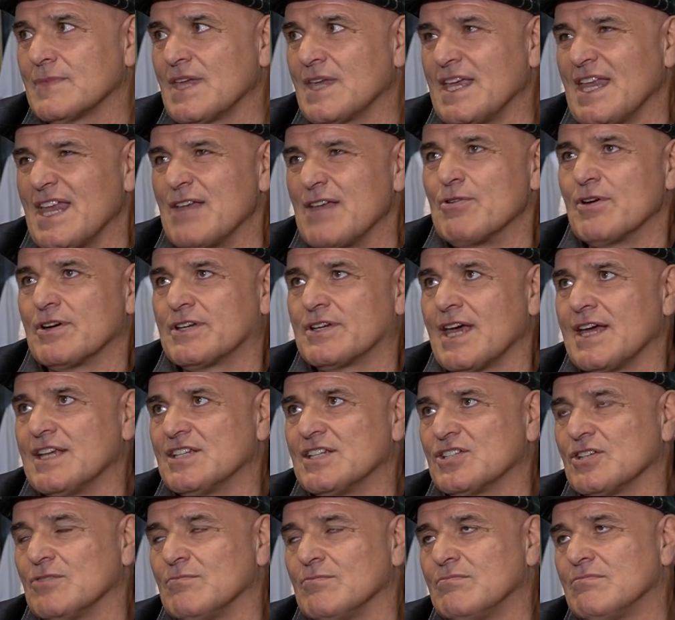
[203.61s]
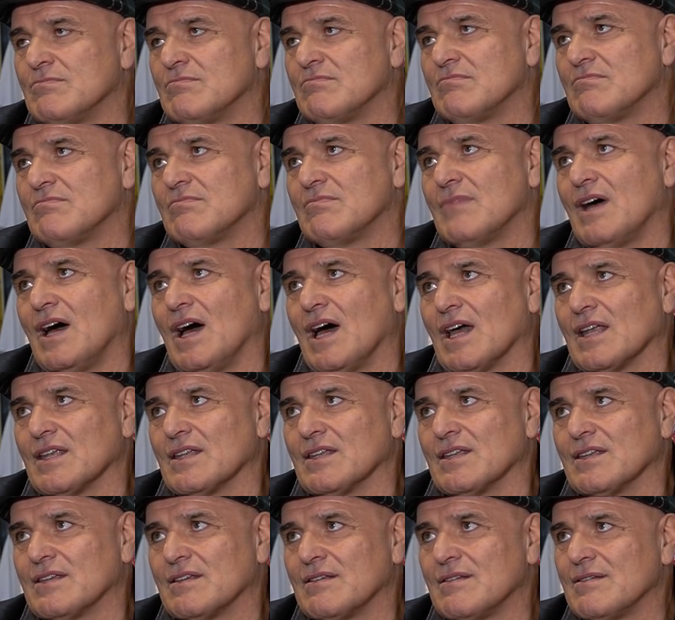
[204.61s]
It irritates them,
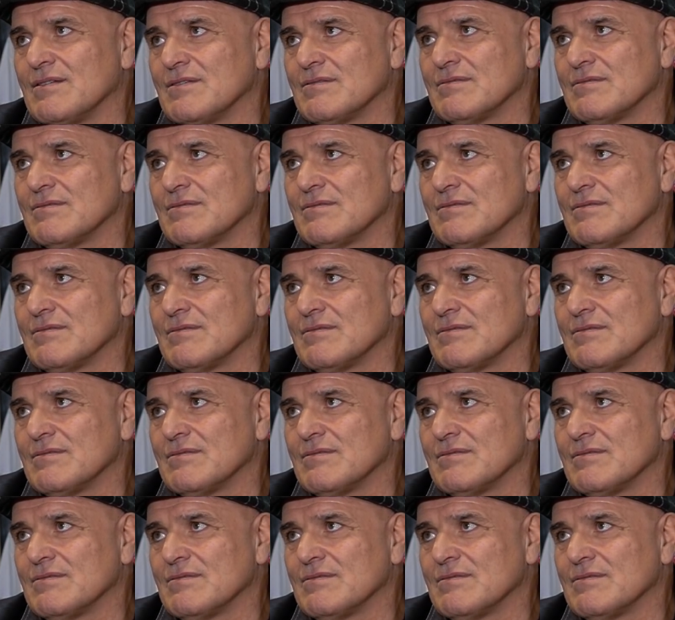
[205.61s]
and